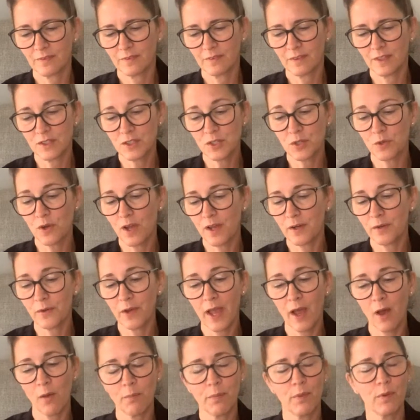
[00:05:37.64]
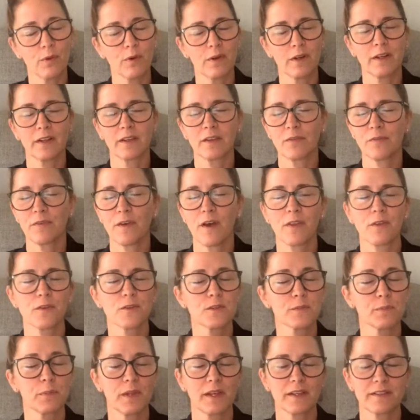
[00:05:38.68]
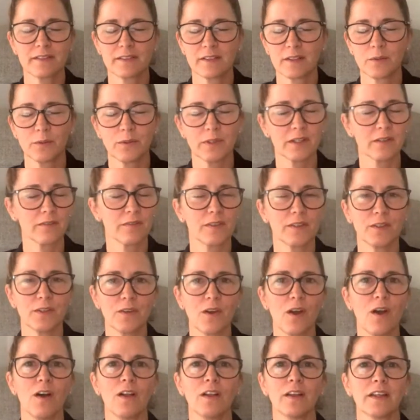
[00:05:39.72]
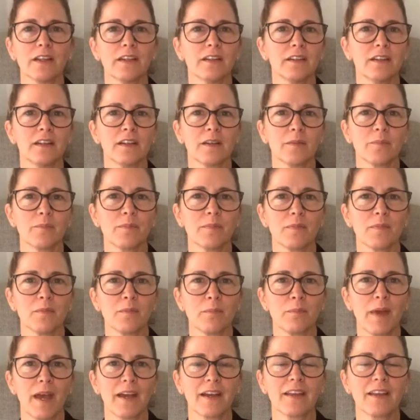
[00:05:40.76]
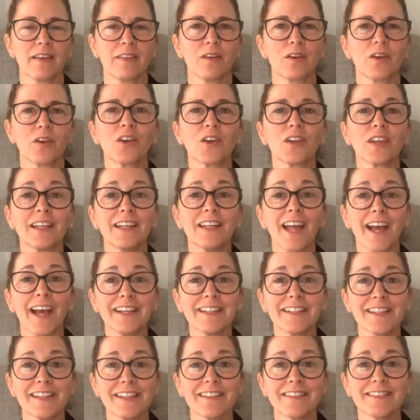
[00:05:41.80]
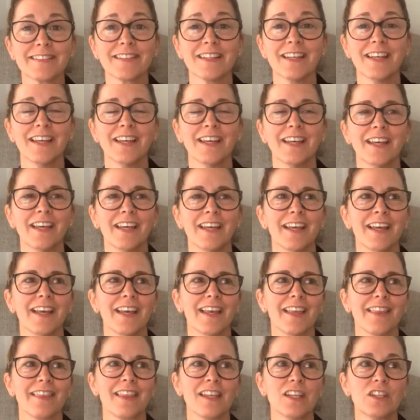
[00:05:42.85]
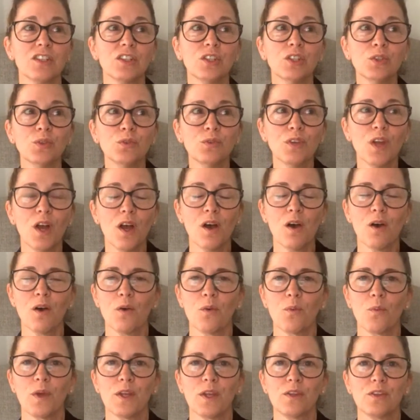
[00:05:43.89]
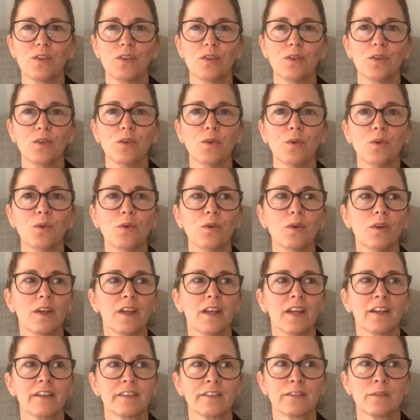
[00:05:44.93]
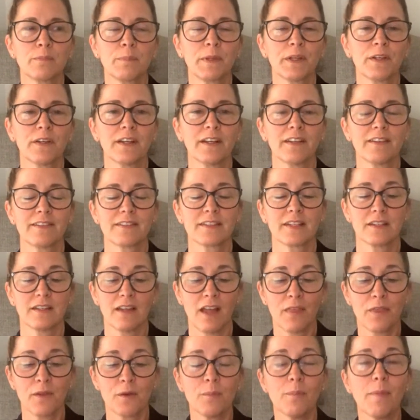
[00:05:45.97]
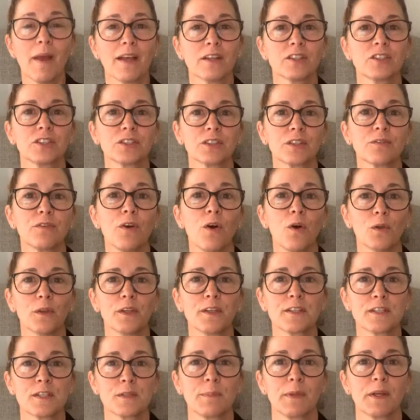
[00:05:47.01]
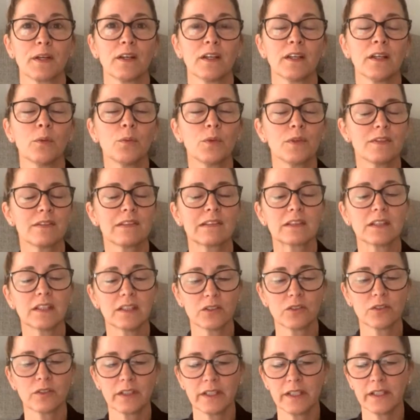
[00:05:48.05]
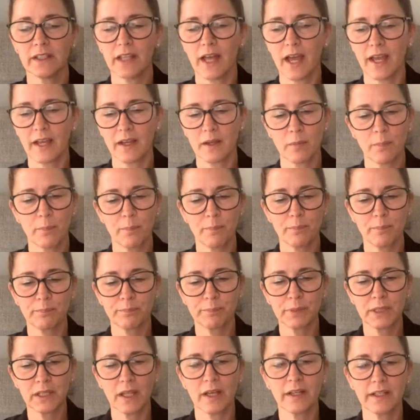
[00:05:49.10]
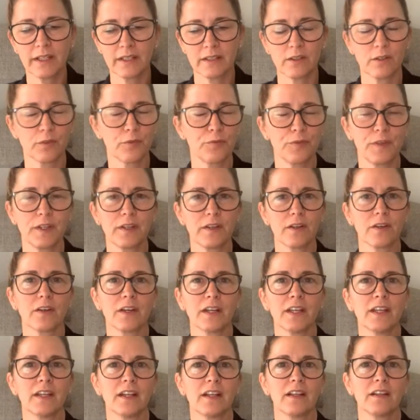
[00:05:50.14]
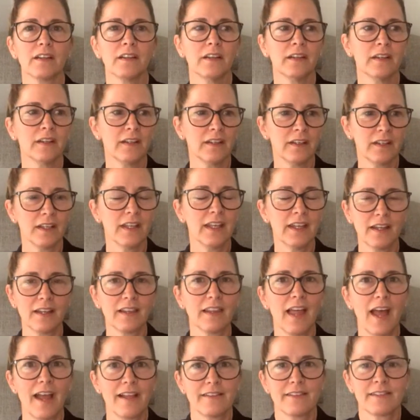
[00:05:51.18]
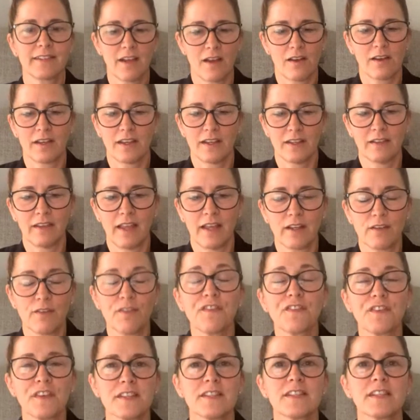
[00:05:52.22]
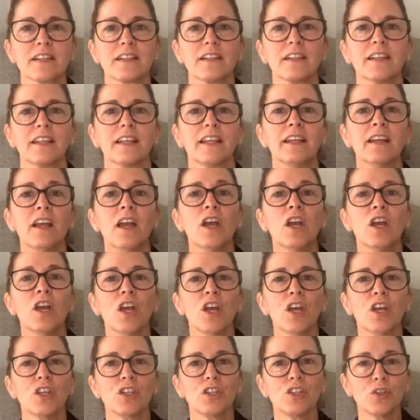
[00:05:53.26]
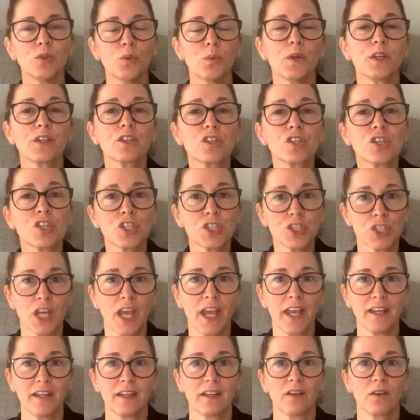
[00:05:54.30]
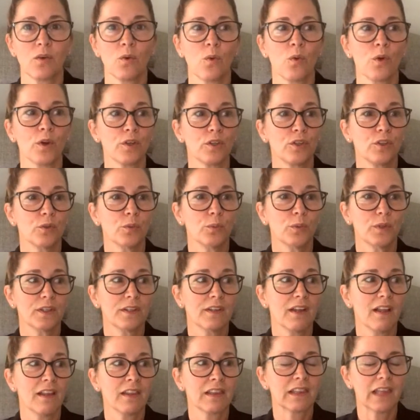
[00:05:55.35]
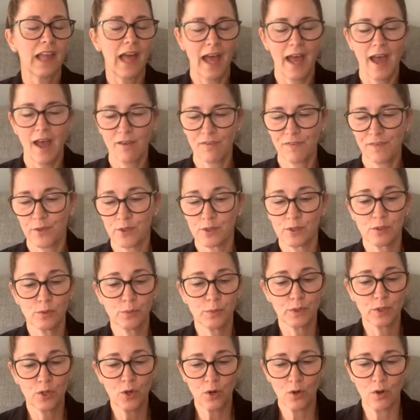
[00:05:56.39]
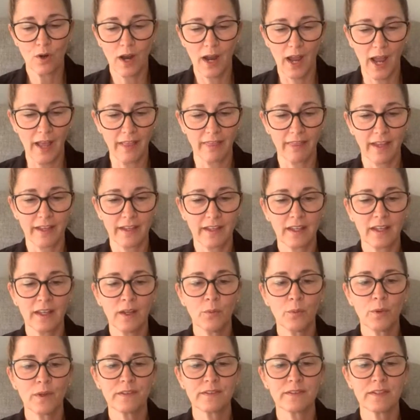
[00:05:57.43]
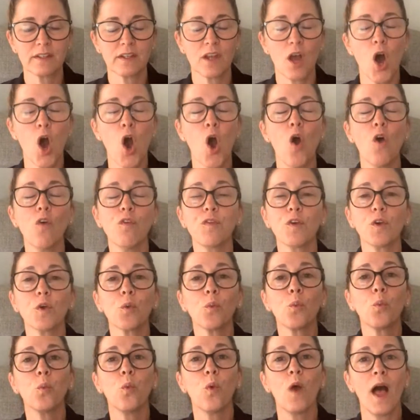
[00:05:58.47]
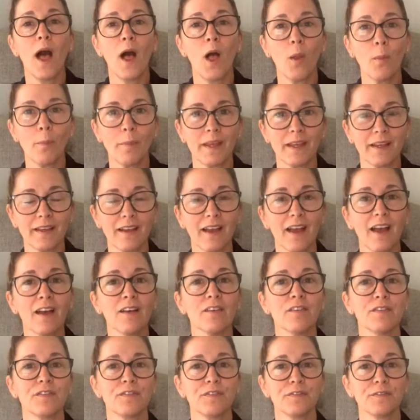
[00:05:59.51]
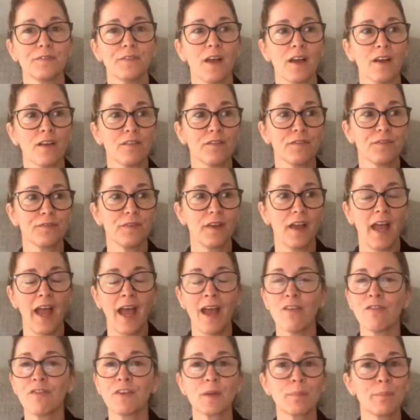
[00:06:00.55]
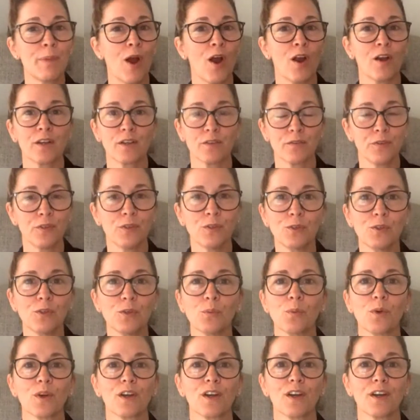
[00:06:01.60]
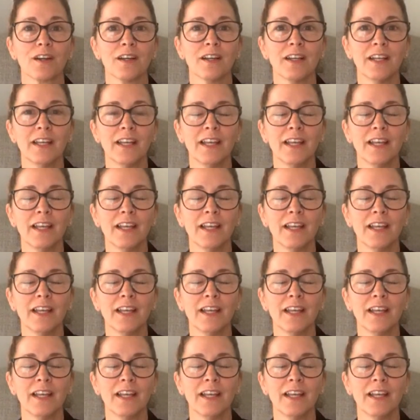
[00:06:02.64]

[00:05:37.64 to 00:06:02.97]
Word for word: the Toronto outpouring, Father's blessing, whatever you call it, um, back in the early 90s, then you know when you experienced another measure of Holy Spirit, it was literally like plugging your finger in a in a light socket. Like physically, you would shake or you would laugh or you would cry. Like it was an overwhelming of of every part of who you were.